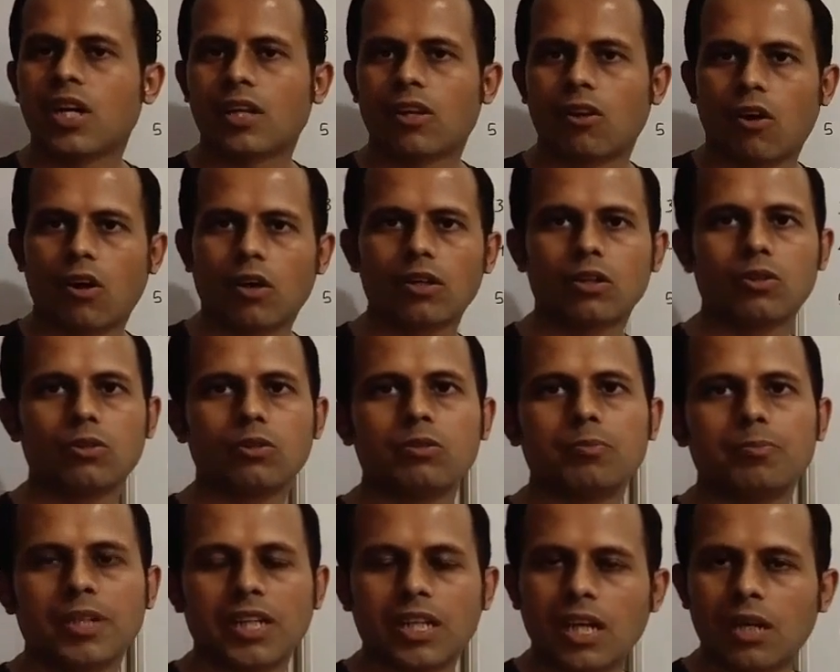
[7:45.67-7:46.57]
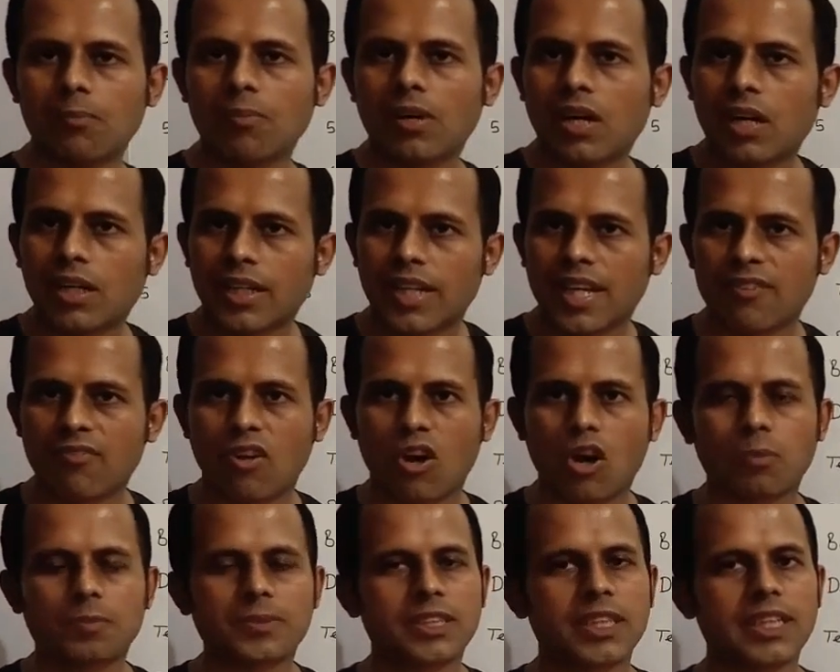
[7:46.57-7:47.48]
you a lot to become a
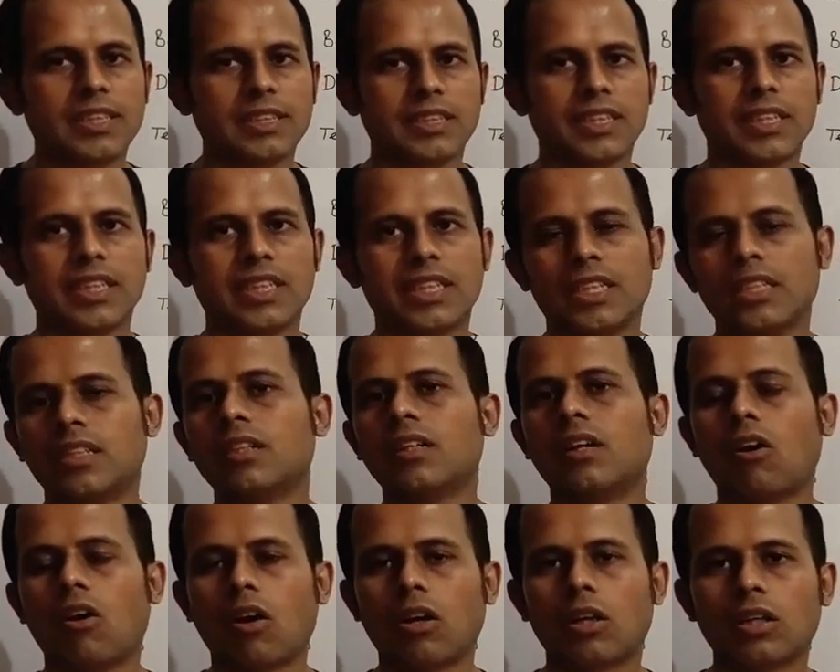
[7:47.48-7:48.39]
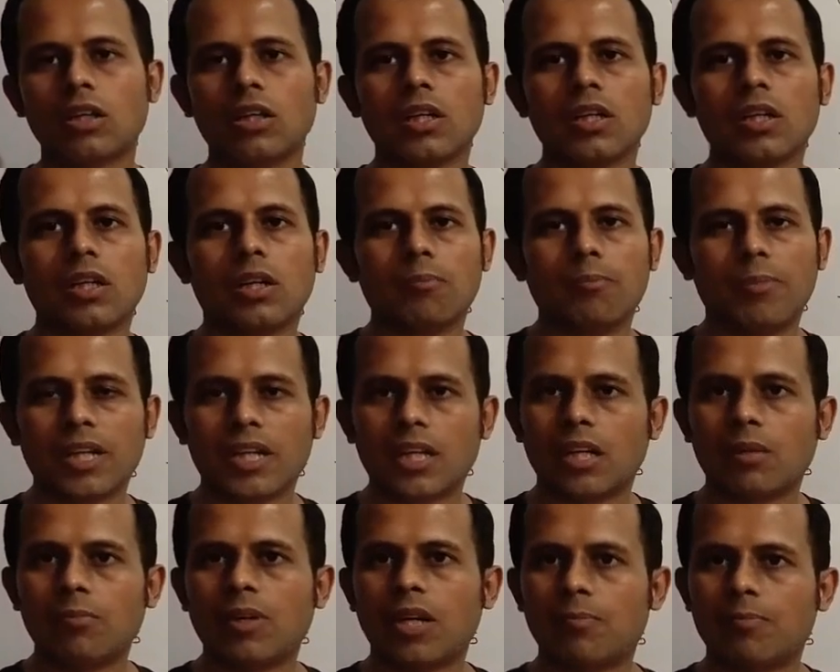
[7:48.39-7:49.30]
DevOps engineer or
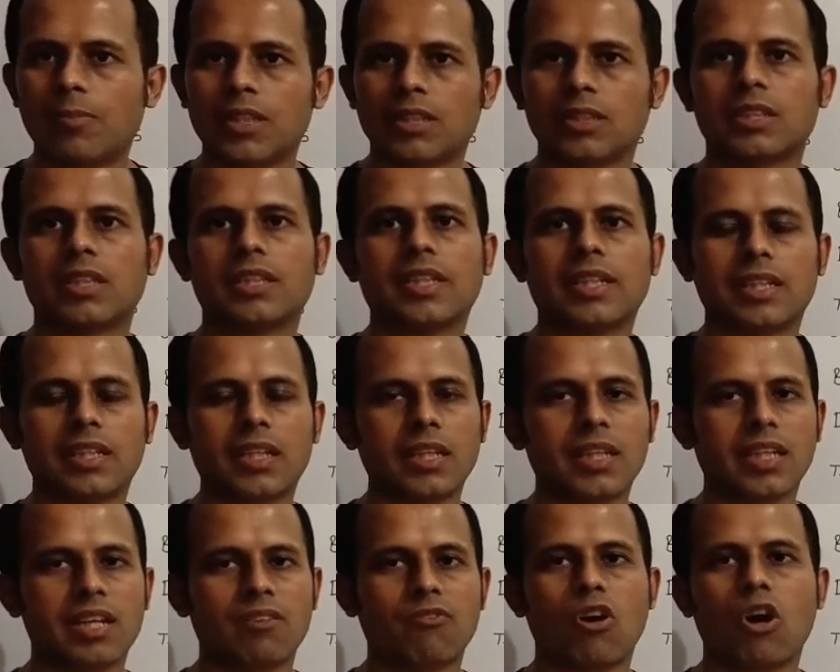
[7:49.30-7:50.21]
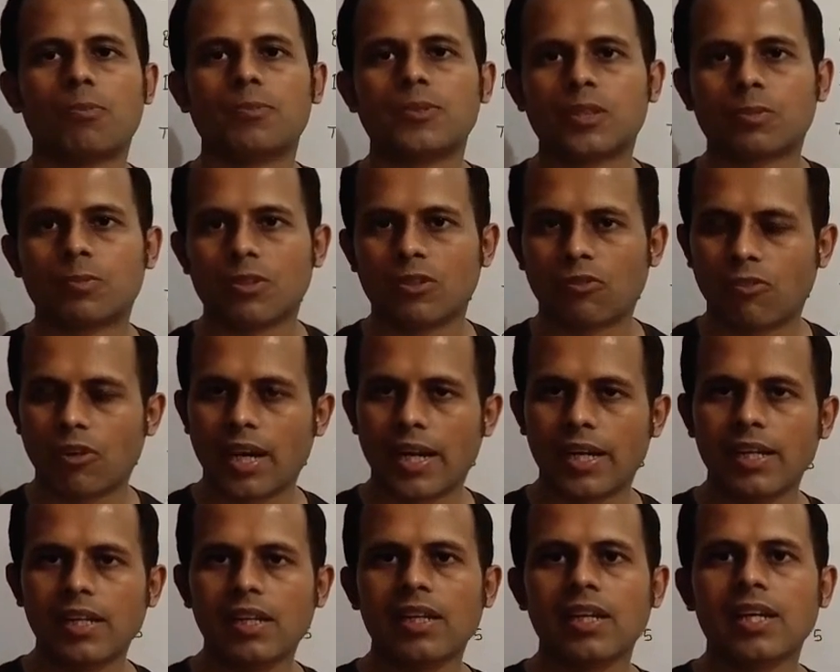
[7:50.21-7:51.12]
become a person in the DevOps
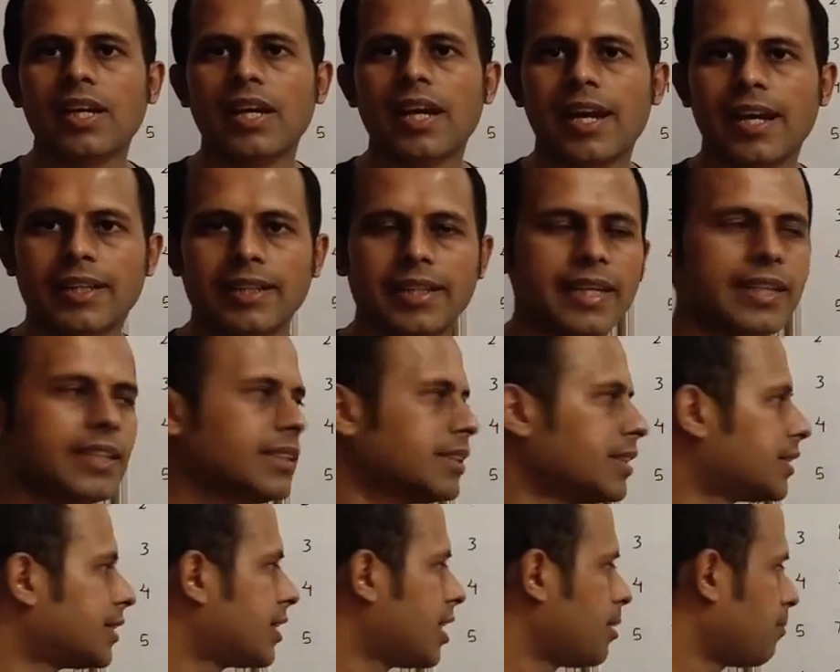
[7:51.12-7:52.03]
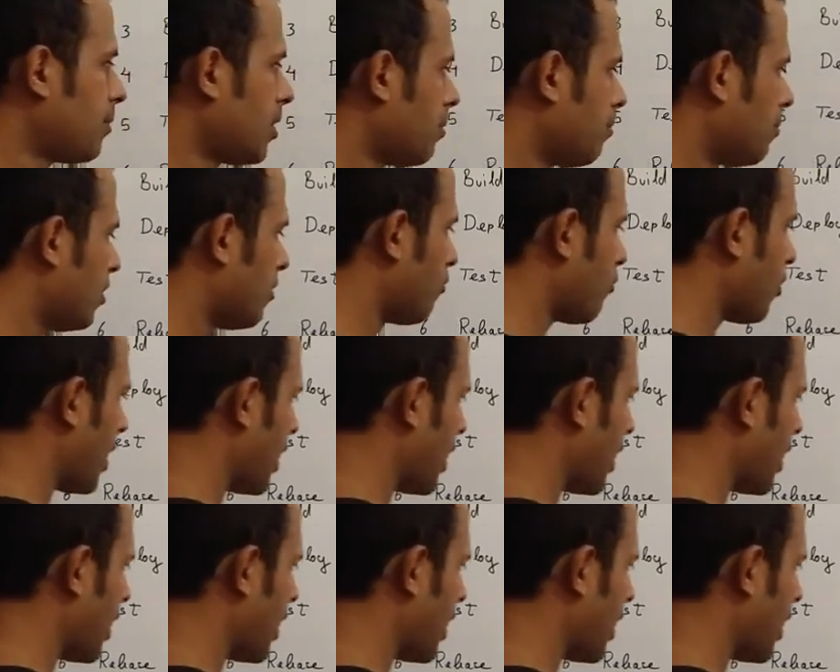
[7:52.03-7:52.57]
profile. And then step number